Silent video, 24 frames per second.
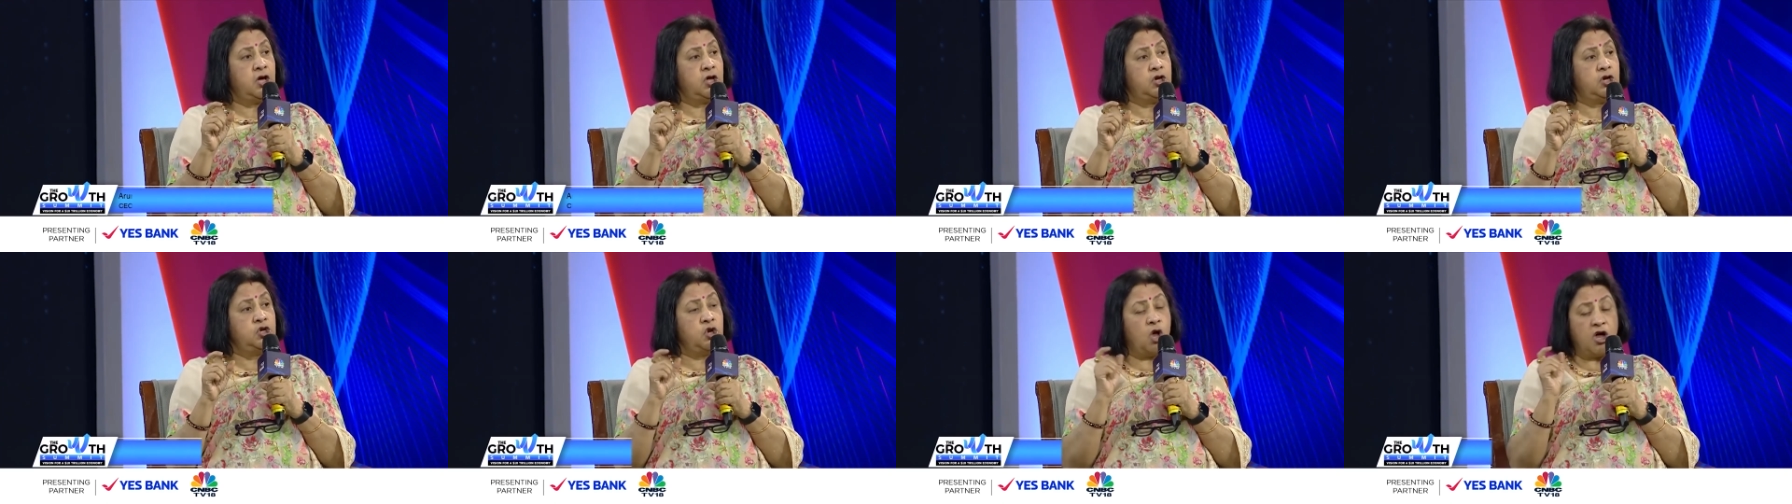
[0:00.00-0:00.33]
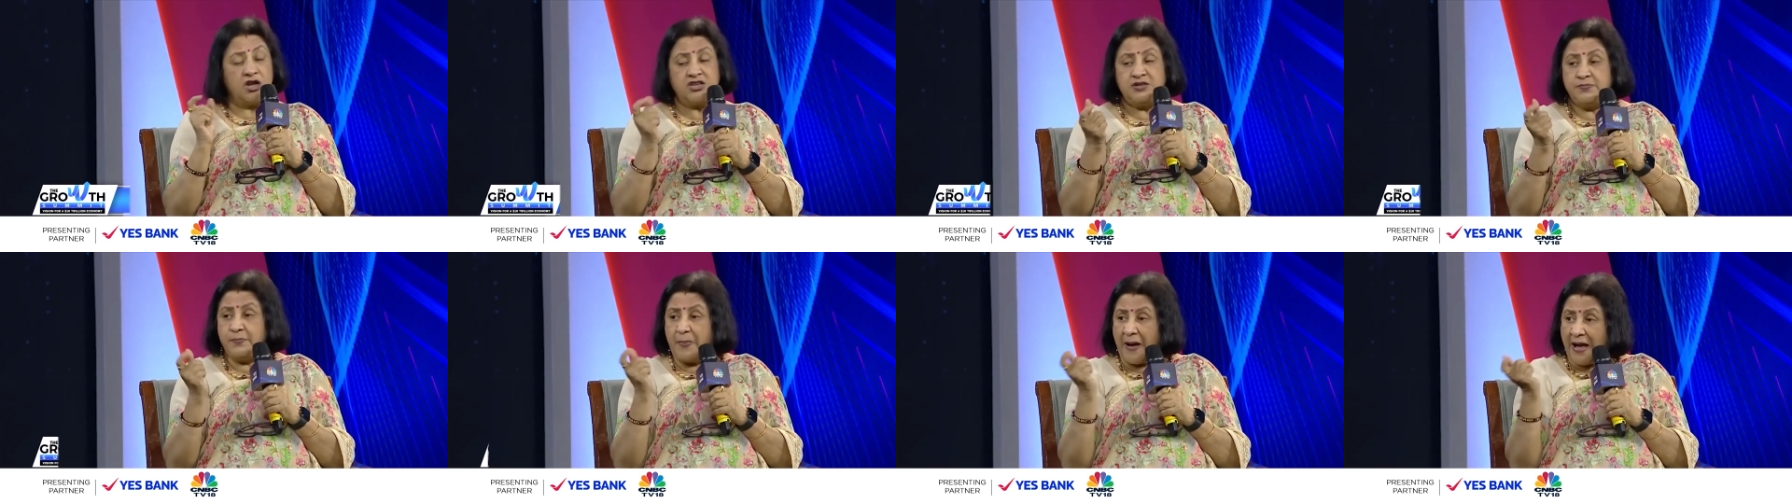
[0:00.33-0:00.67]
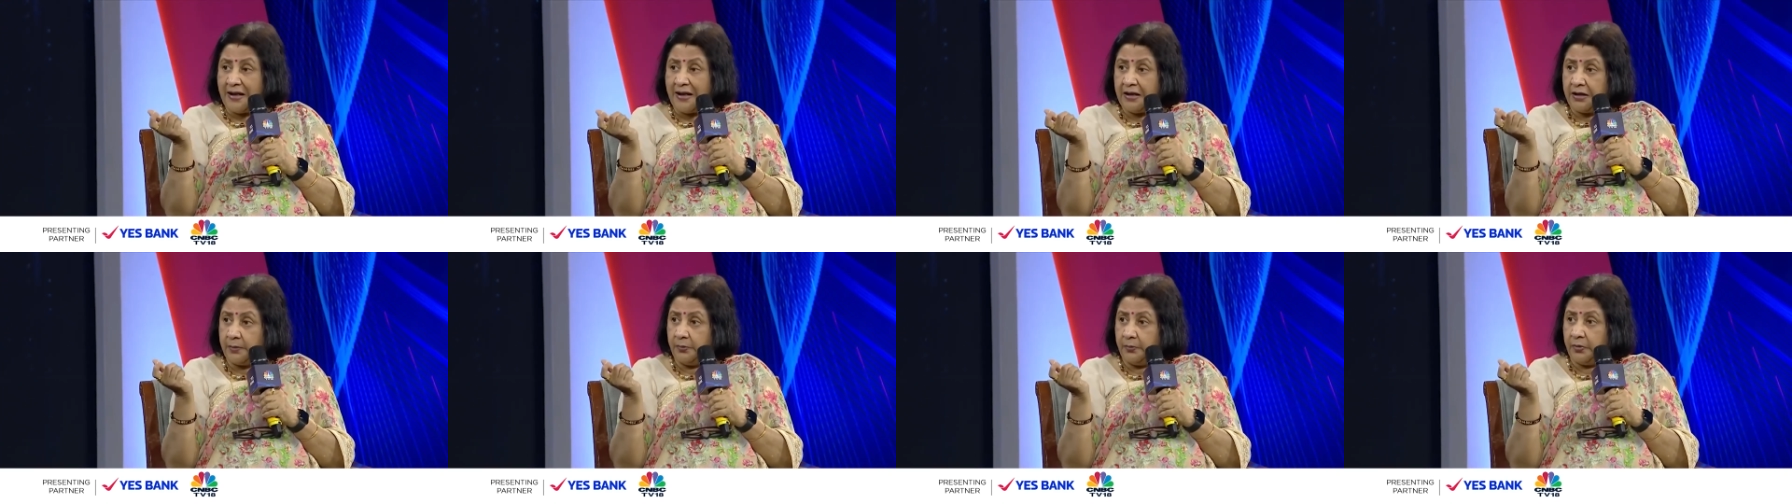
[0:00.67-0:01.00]
not
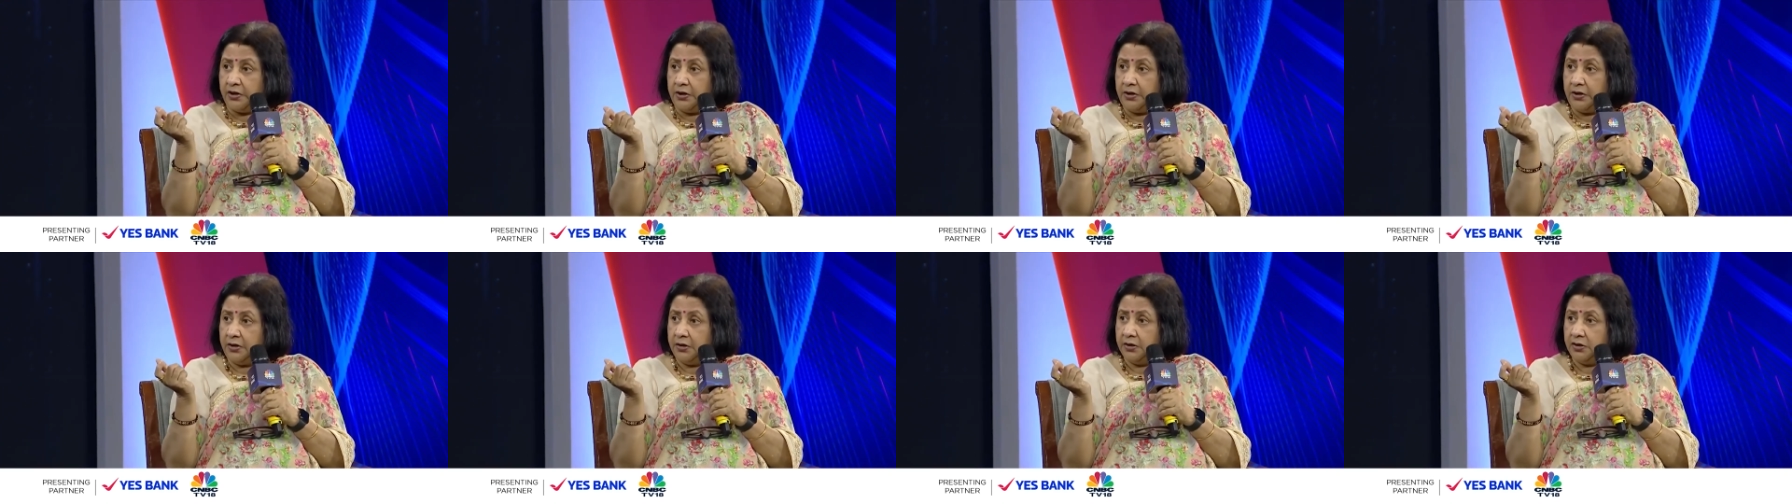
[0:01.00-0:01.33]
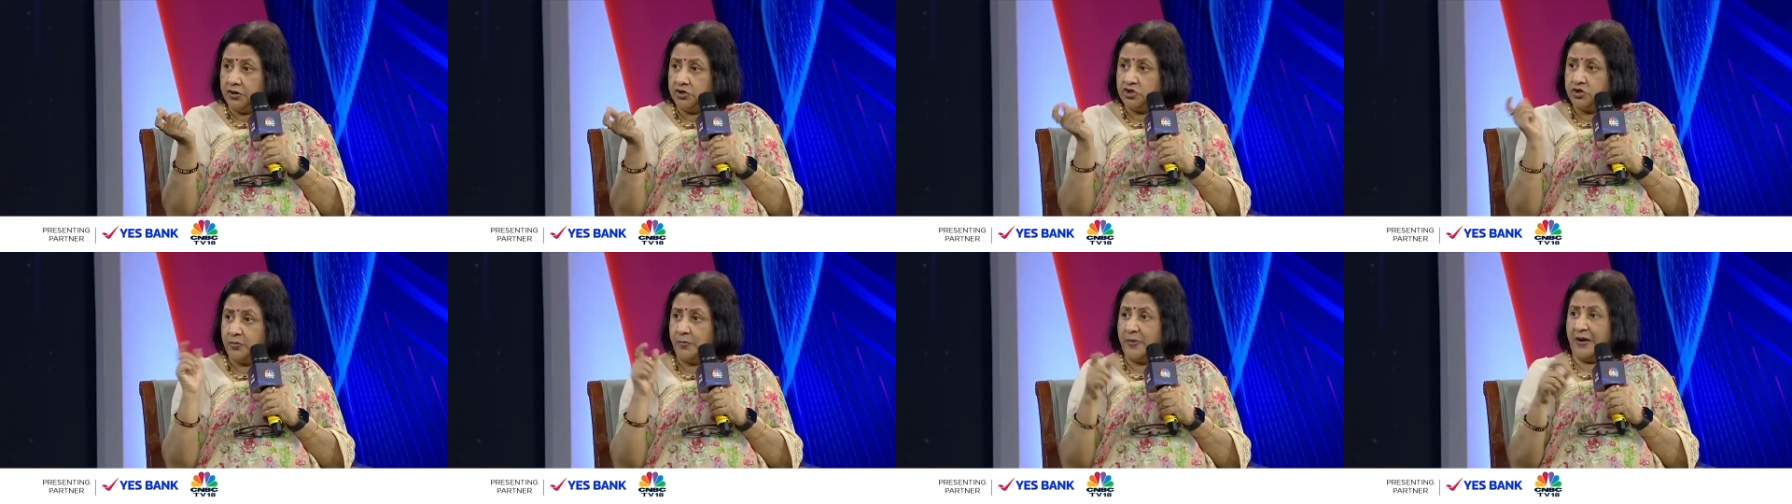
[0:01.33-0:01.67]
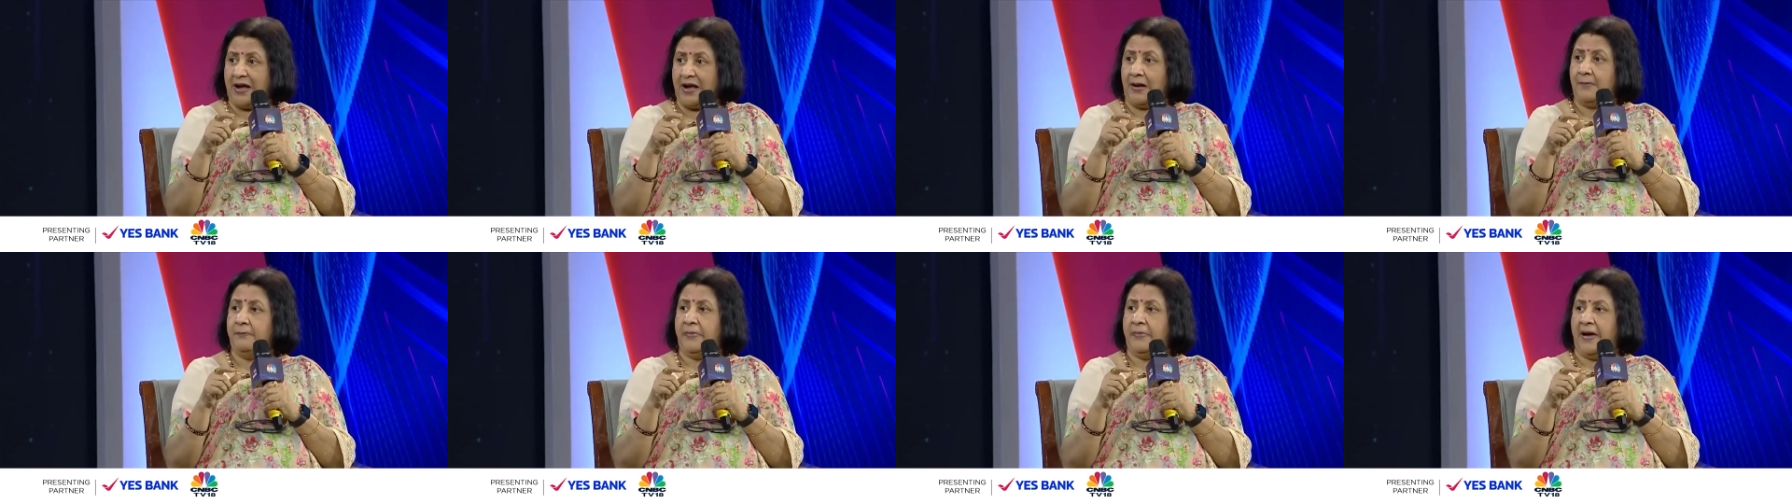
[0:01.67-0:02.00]
bankable to
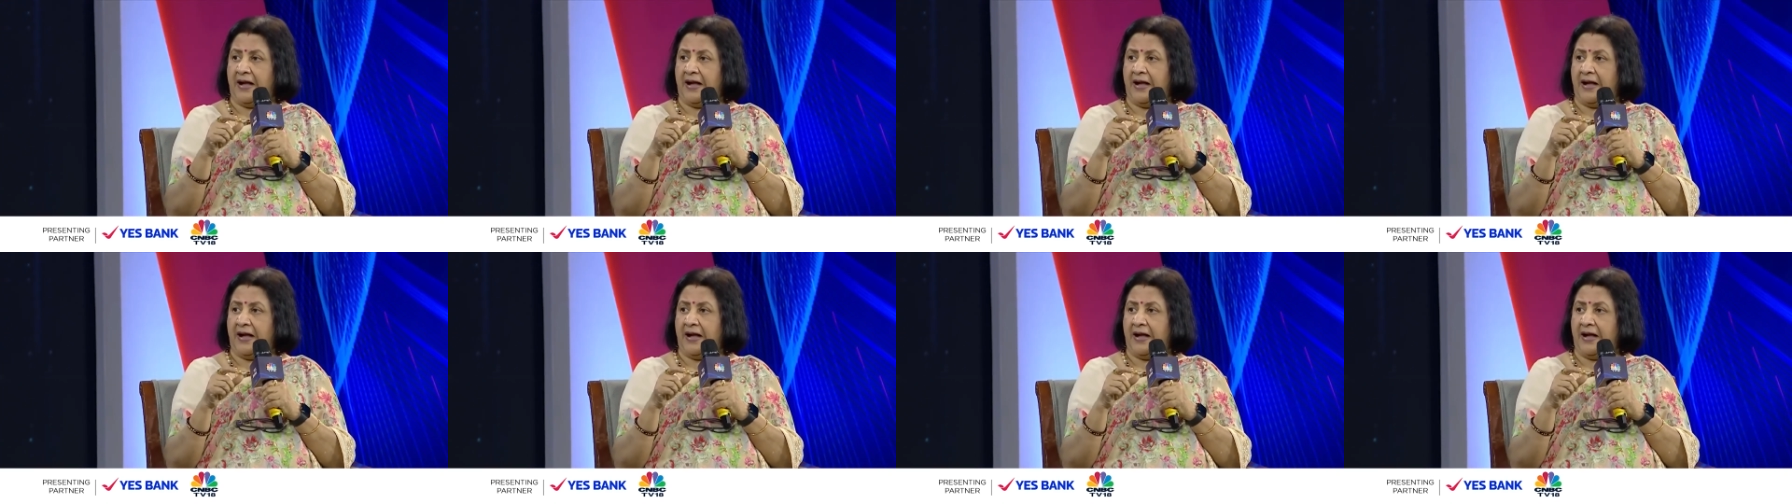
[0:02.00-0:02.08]
become